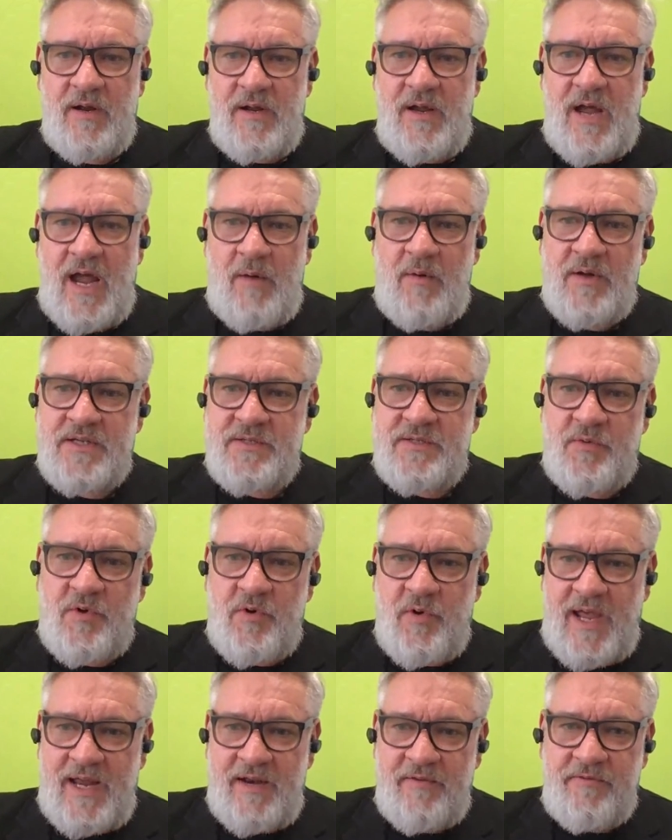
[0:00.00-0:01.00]
I want some
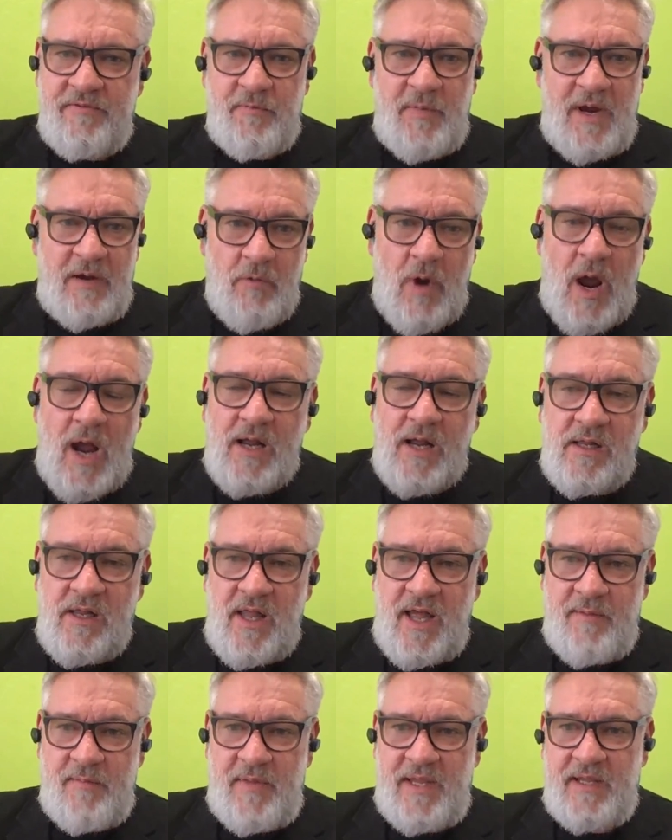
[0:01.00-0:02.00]
creative for my rock
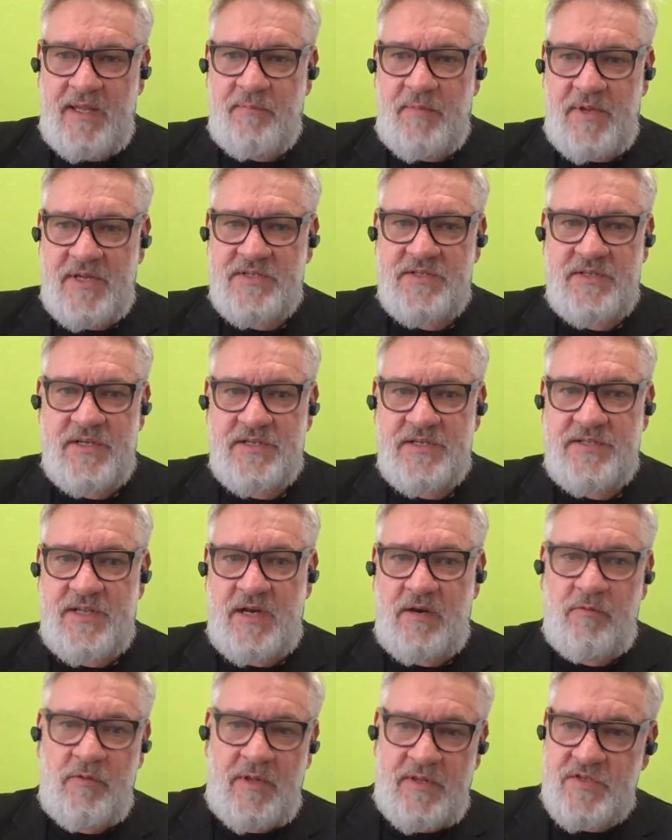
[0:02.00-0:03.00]
climbing business
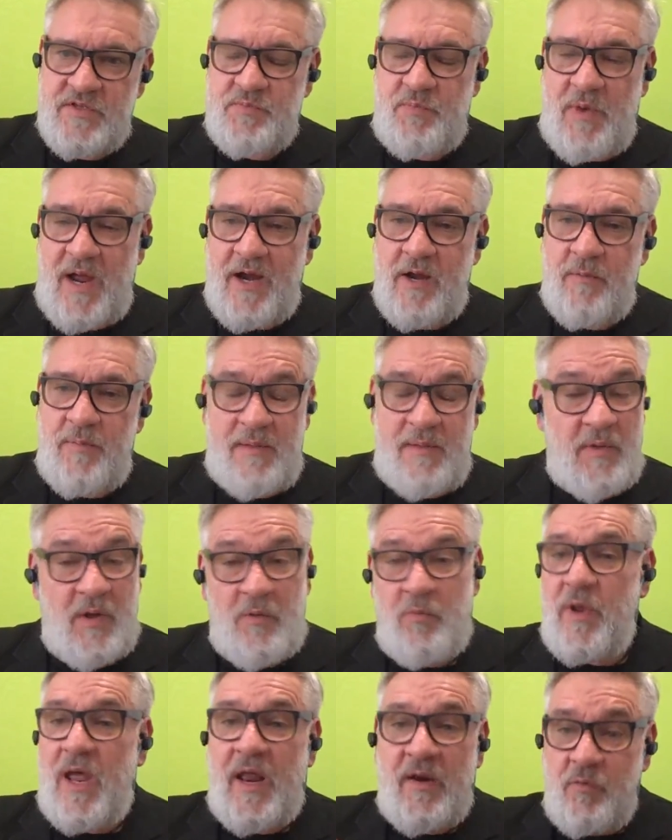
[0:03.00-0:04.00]
that'll inspire people.
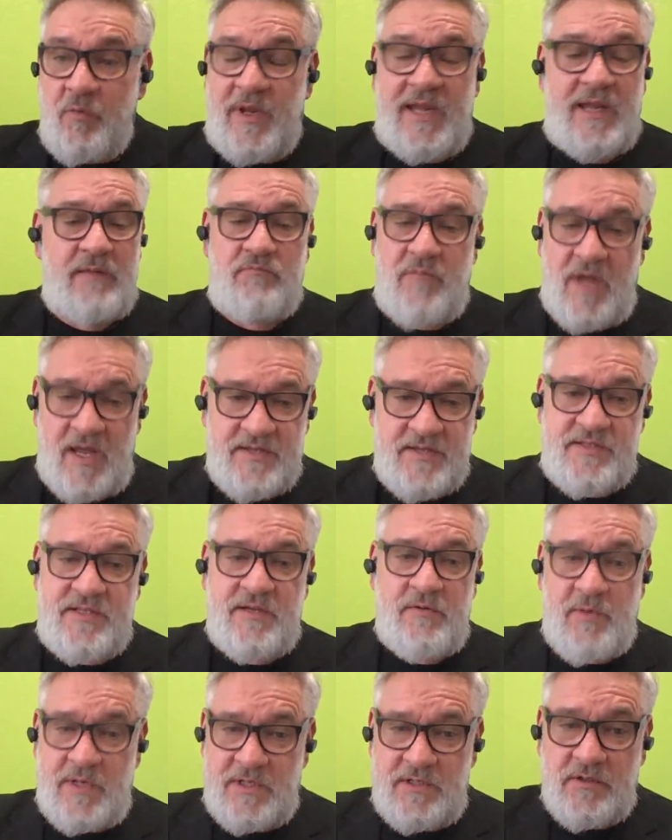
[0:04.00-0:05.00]
And we, as
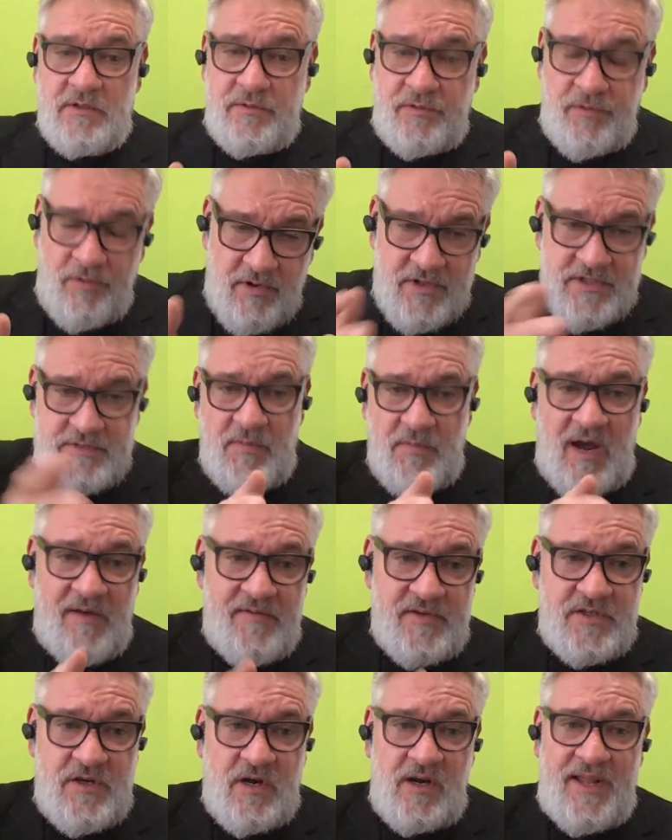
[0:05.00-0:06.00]
the regional tourism
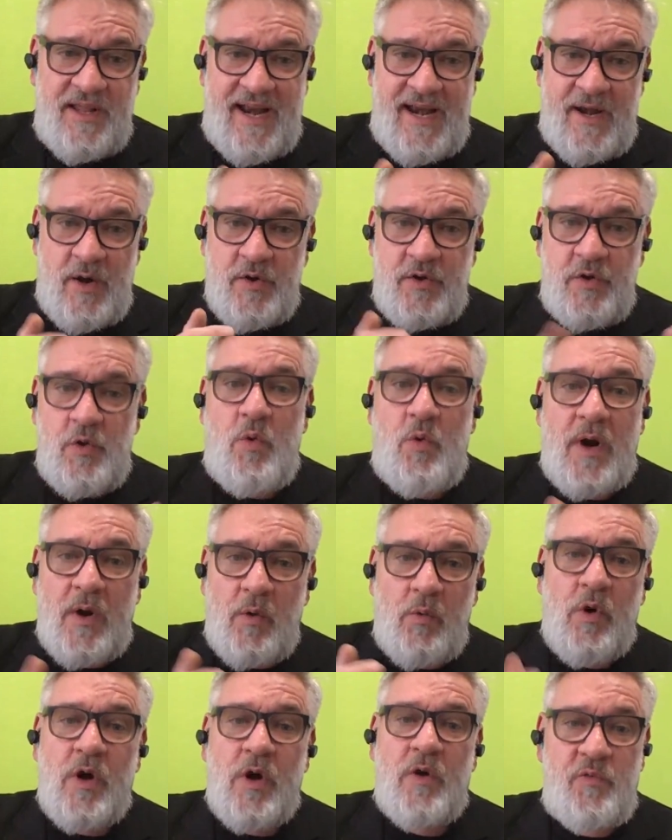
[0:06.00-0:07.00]
office, Charlotte, I know you want to
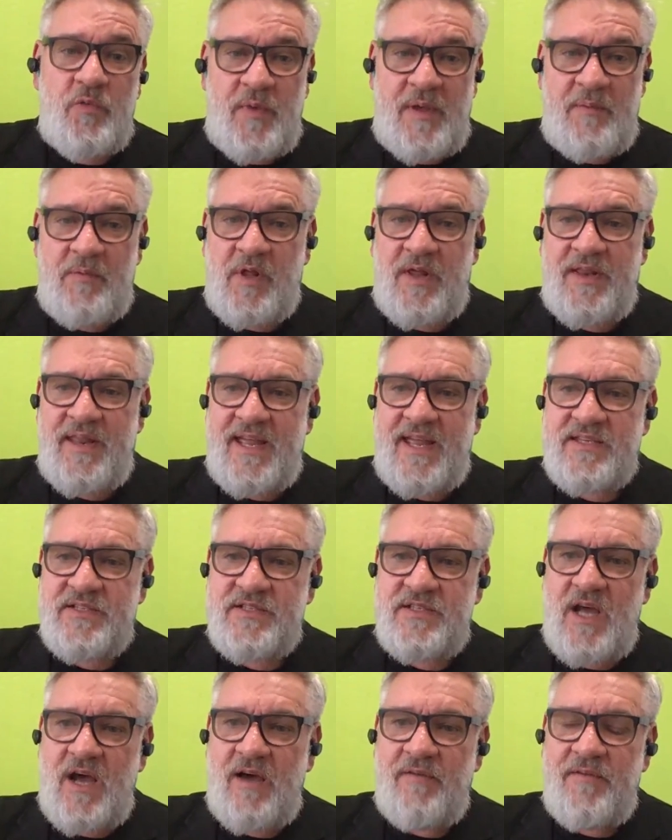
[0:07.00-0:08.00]
work with people on that
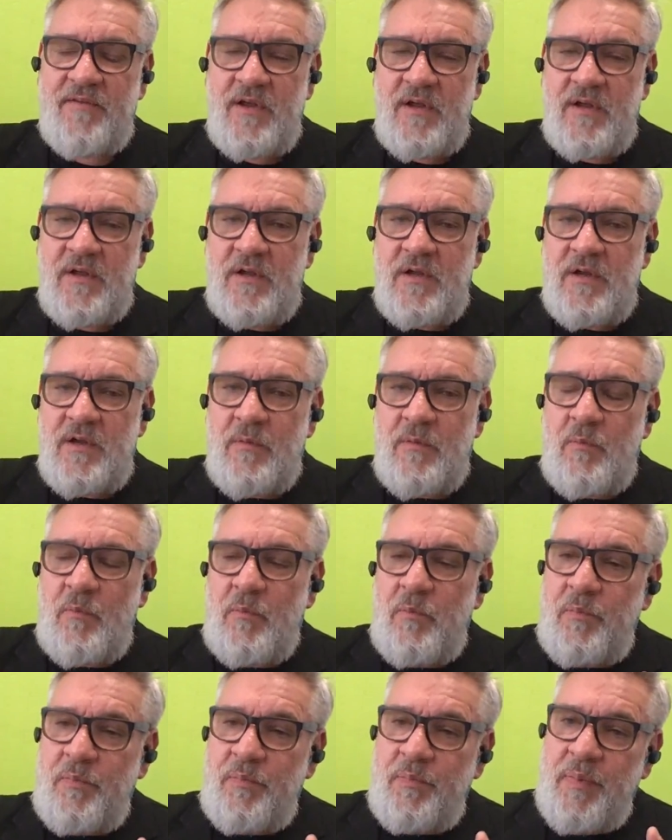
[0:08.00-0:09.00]
stuff.
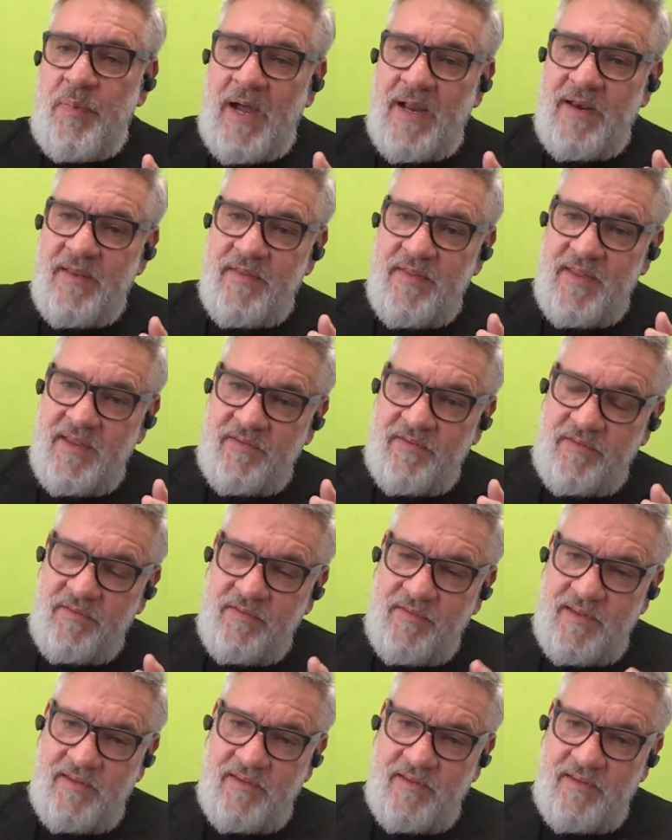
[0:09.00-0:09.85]
But this